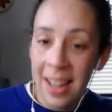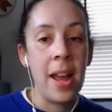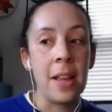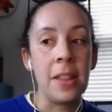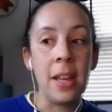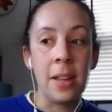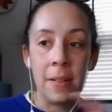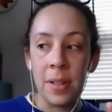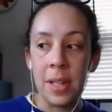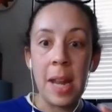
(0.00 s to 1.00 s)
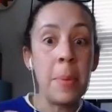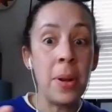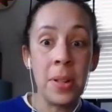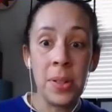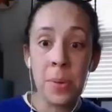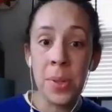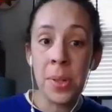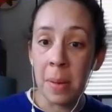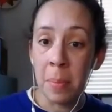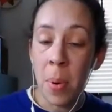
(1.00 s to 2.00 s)
And I think neighborhood schools
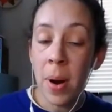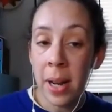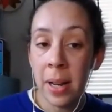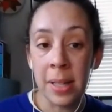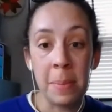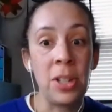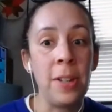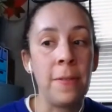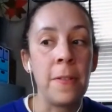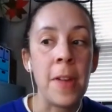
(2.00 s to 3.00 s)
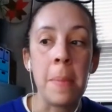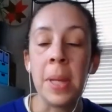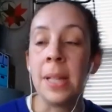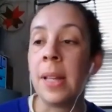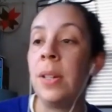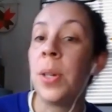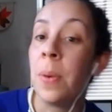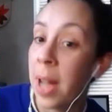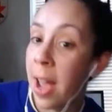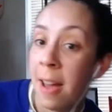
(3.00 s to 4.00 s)
are important, especially for families that
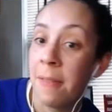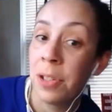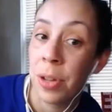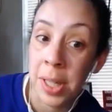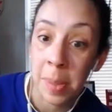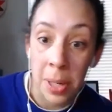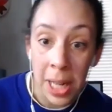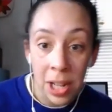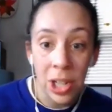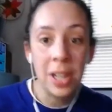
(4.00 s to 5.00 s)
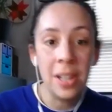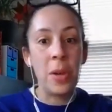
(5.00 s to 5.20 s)
don't have transportation.